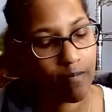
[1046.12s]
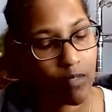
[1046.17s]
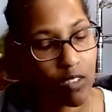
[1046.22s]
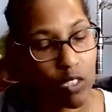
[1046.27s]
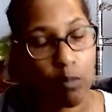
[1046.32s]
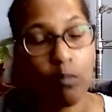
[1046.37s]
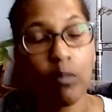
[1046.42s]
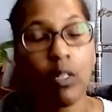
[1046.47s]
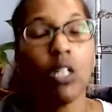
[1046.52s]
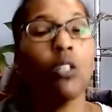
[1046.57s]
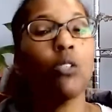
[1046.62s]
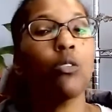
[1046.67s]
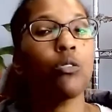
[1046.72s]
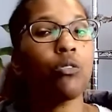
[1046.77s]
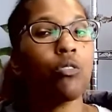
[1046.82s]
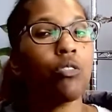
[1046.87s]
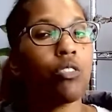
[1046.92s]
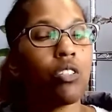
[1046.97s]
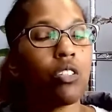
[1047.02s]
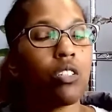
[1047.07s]
the
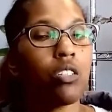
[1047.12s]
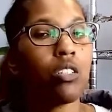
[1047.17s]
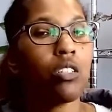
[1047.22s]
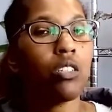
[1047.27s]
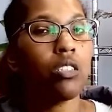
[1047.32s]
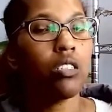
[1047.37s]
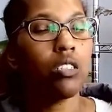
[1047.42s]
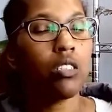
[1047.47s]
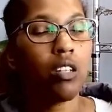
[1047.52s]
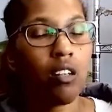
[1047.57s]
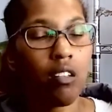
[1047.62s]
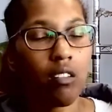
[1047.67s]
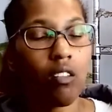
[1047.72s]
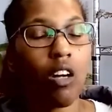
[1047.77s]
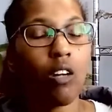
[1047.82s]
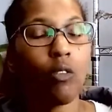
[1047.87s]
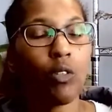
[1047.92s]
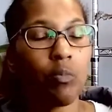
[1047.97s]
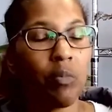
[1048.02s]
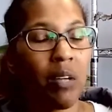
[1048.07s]
most,
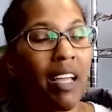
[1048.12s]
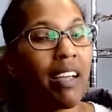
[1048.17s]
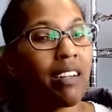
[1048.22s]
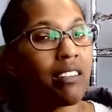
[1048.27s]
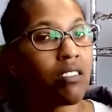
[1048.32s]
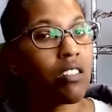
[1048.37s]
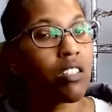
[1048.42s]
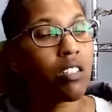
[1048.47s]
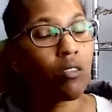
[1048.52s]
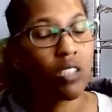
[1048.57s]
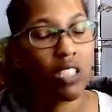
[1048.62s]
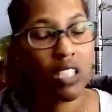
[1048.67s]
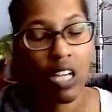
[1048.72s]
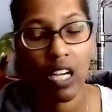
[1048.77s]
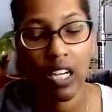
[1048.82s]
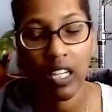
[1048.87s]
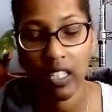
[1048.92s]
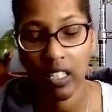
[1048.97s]
along with my Sonyi,